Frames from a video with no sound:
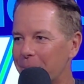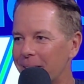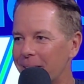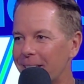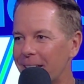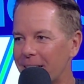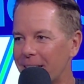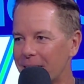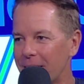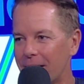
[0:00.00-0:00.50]
be
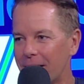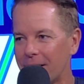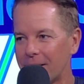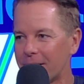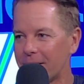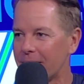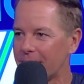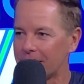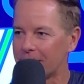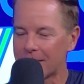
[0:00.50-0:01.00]

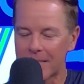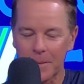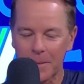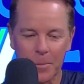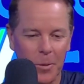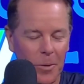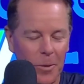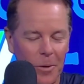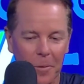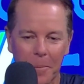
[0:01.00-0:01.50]
that
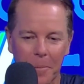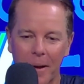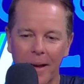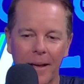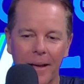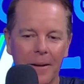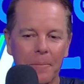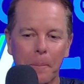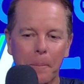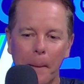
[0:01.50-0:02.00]
smaller
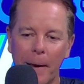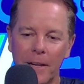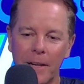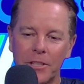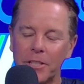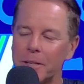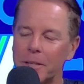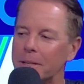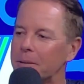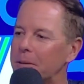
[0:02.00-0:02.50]
man,
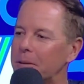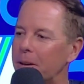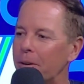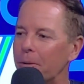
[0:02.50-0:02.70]
patient,